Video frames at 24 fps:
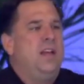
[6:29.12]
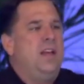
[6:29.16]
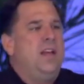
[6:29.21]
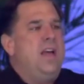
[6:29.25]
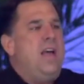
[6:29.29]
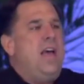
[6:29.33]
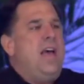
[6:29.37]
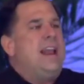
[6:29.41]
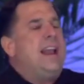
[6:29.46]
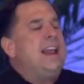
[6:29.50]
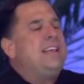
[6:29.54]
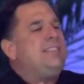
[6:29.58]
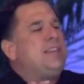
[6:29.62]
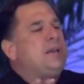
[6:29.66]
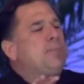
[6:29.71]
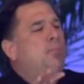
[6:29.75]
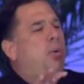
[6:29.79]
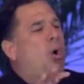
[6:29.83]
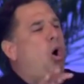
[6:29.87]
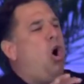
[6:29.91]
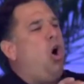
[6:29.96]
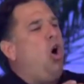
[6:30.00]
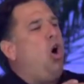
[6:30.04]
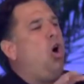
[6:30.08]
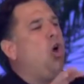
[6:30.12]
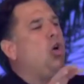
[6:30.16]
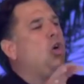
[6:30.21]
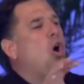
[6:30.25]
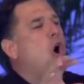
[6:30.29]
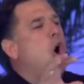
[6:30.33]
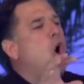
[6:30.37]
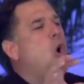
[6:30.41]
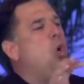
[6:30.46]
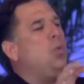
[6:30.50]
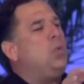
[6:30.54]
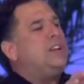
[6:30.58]
And I think Paul
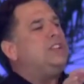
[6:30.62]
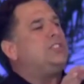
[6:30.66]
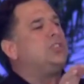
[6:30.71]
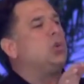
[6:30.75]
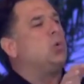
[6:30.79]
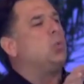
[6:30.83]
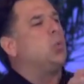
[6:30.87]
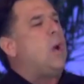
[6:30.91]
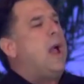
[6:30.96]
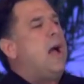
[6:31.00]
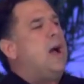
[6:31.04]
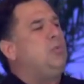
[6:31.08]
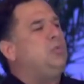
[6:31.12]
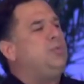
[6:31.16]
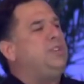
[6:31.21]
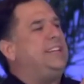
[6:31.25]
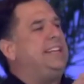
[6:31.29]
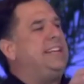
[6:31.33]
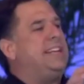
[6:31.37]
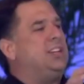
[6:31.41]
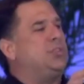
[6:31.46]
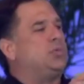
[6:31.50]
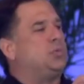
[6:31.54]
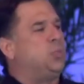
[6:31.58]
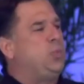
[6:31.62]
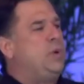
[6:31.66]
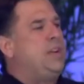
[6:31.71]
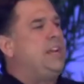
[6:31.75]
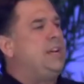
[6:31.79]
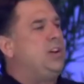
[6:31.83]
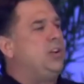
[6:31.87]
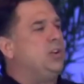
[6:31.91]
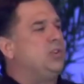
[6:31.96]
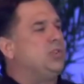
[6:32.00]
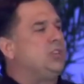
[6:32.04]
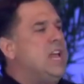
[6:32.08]
always grounded his
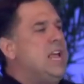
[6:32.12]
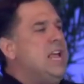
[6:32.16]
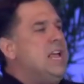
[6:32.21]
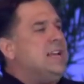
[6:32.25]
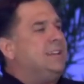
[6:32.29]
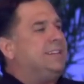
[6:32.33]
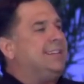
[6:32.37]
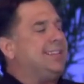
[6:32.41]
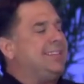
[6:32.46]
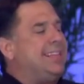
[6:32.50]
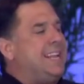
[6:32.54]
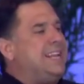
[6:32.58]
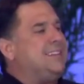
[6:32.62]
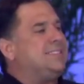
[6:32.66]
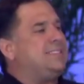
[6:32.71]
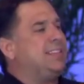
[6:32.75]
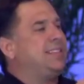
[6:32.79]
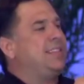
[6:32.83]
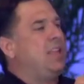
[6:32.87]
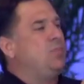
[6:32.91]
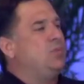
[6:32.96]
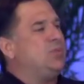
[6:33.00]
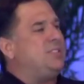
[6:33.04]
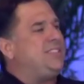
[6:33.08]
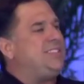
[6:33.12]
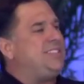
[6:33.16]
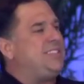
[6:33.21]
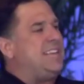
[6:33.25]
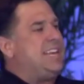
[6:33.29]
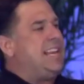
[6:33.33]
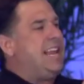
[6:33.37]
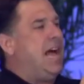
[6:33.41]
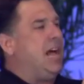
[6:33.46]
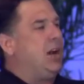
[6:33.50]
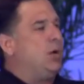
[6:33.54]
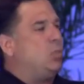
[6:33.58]
readers to things that they would see
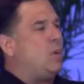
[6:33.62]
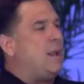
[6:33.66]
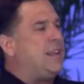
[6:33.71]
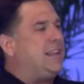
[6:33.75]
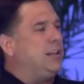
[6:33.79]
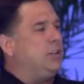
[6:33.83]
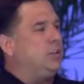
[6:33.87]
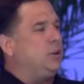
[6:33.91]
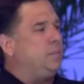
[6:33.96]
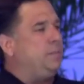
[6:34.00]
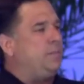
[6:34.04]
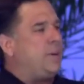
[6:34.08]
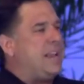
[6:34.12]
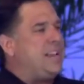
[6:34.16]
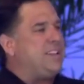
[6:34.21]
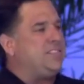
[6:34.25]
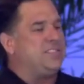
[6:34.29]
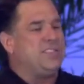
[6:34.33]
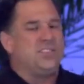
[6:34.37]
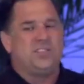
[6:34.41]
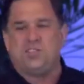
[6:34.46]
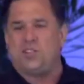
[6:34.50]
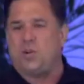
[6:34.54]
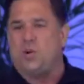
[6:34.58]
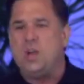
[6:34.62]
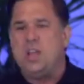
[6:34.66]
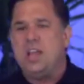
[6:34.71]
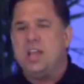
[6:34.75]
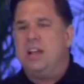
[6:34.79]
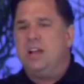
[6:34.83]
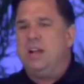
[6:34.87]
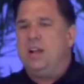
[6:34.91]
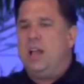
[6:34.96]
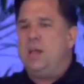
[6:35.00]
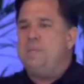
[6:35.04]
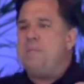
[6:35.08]
on a regular basis. So
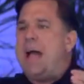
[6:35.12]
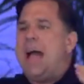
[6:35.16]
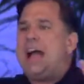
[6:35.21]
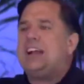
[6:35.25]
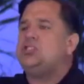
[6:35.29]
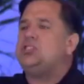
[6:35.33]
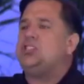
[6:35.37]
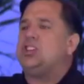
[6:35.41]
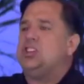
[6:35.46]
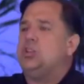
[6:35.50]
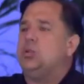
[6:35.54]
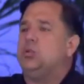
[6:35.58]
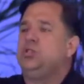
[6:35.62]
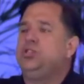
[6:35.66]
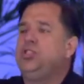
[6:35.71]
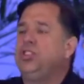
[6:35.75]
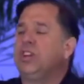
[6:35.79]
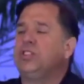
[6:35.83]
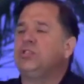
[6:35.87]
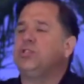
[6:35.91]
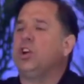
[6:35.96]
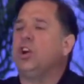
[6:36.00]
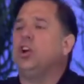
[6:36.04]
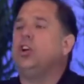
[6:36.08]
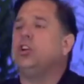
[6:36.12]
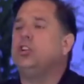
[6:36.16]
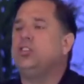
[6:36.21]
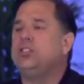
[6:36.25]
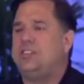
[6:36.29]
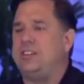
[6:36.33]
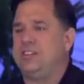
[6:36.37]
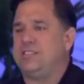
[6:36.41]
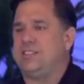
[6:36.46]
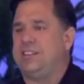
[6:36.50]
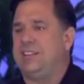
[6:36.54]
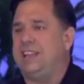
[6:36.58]
imagine you just heard
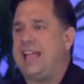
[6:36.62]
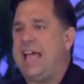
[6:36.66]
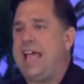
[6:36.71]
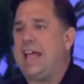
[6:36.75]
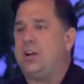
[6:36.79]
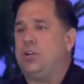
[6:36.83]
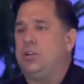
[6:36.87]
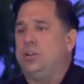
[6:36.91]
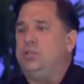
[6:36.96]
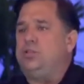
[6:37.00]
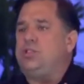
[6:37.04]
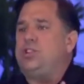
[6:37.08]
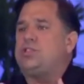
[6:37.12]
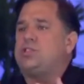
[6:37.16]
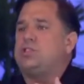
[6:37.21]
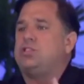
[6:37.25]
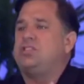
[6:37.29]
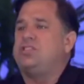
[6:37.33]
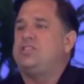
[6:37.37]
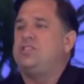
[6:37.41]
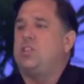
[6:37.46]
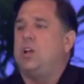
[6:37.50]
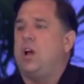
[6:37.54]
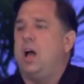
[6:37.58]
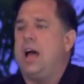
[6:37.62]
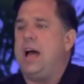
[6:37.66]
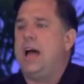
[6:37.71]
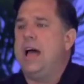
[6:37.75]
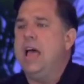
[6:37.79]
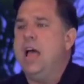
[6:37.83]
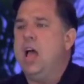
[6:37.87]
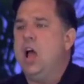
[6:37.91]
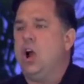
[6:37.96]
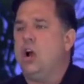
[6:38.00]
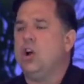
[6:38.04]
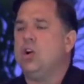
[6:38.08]
this letter, you just
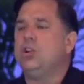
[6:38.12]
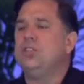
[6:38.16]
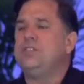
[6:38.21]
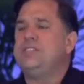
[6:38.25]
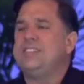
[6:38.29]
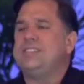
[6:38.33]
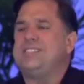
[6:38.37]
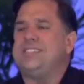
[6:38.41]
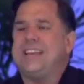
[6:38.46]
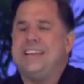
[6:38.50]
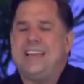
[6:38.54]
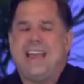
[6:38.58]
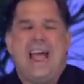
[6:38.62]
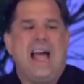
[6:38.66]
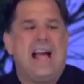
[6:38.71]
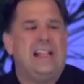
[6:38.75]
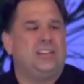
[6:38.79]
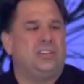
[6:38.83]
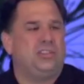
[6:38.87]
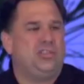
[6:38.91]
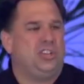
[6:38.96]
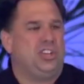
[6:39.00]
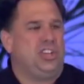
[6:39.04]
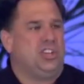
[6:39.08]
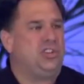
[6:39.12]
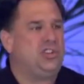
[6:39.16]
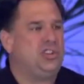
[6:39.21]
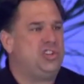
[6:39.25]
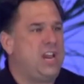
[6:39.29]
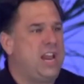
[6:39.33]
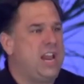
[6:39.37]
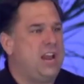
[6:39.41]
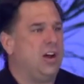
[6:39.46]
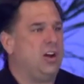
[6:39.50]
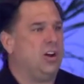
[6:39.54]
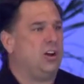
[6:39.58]
heard this analogy
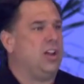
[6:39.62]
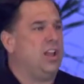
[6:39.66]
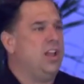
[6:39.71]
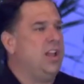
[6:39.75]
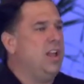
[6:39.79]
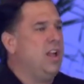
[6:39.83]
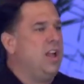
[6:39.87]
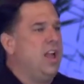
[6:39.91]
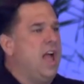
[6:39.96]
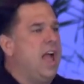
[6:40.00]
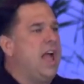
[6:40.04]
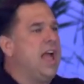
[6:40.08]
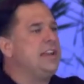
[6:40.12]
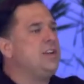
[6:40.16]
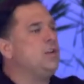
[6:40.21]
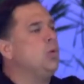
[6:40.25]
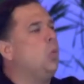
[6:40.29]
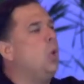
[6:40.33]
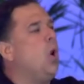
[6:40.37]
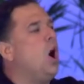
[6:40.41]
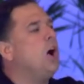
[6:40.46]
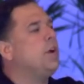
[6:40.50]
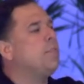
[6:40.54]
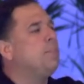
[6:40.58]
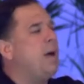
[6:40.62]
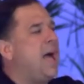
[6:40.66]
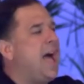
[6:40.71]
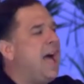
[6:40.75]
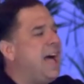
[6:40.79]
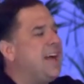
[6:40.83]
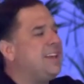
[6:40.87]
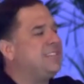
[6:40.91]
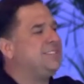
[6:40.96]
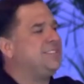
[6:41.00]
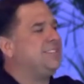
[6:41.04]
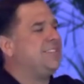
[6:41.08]
shared, and you walk
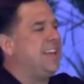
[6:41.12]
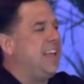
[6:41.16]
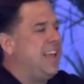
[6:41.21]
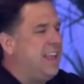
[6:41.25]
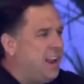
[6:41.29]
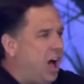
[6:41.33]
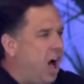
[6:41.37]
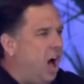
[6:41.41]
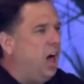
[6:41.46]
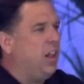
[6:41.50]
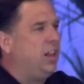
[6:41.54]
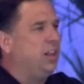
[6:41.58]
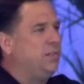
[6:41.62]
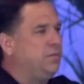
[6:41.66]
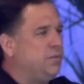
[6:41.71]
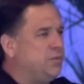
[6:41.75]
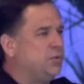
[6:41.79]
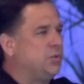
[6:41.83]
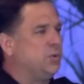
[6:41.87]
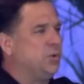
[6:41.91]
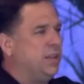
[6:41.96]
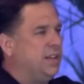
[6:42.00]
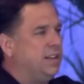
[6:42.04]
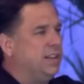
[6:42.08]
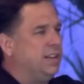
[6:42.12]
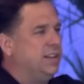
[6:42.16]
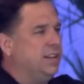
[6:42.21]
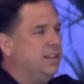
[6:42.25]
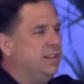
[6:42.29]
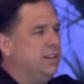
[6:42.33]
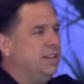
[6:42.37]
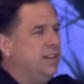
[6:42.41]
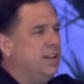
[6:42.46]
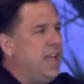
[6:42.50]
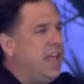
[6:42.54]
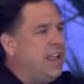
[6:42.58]
past an olive tree,
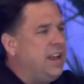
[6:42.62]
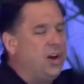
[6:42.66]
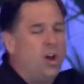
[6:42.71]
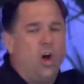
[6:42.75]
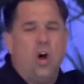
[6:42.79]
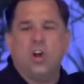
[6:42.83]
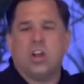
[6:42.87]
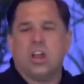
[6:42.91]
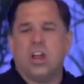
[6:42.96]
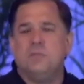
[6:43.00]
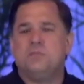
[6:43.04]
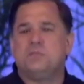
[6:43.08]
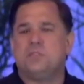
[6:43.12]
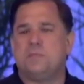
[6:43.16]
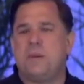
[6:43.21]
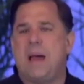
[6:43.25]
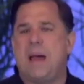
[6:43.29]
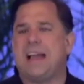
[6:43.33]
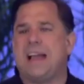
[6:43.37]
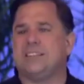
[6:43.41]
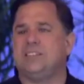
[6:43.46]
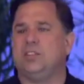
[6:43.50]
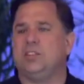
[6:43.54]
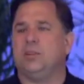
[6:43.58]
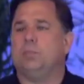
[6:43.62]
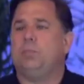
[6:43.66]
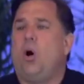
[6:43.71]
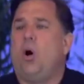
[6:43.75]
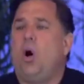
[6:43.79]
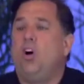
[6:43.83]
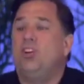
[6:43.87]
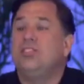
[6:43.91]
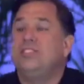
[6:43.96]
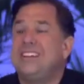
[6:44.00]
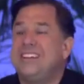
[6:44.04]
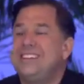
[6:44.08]
and it all comes back to you.
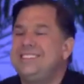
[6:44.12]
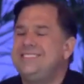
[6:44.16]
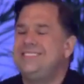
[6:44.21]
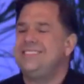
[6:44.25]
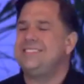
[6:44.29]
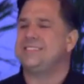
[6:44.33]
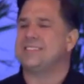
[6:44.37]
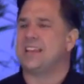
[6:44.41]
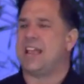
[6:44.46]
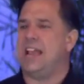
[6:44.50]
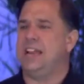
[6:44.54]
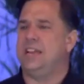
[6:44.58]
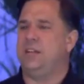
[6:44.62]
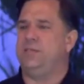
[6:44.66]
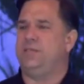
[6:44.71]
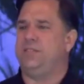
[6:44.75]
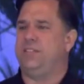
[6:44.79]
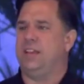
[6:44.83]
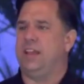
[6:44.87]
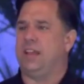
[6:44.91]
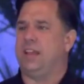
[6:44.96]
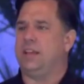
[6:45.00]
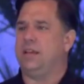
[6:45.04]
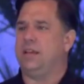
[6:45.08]
Paul does this kind of thing.